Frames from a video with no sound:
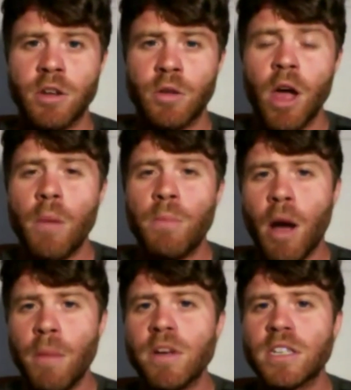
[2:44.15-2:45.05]
So
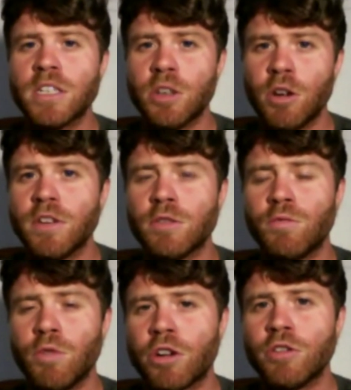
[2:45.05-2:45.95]
public
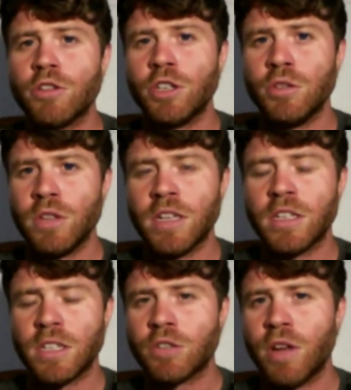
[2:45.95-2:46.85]
service workers
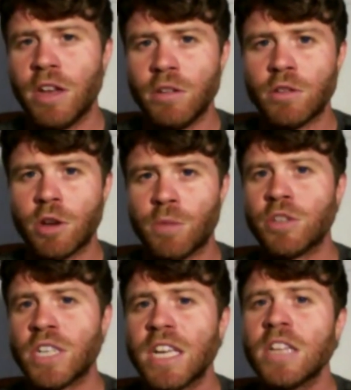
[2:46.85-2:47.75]
unions and trade unions are
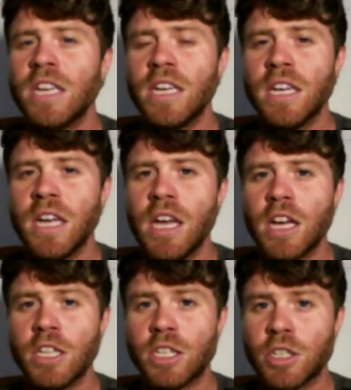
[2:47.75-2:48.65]
particularly
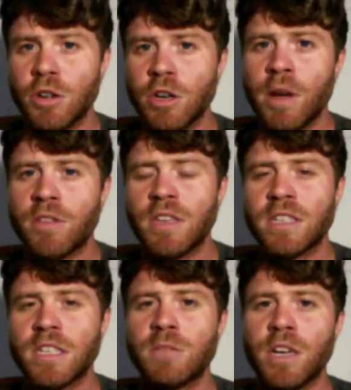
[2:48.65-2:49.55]
concerned about
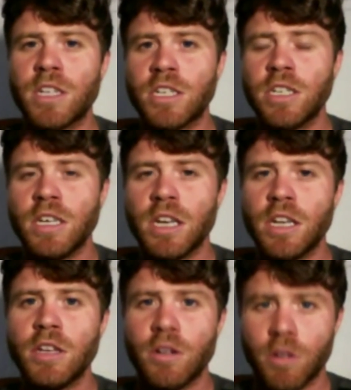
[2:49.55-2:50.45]
this, especially
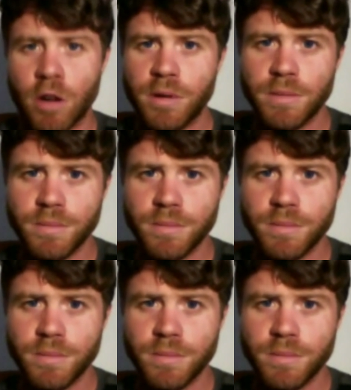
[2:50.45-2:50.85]
in Europe.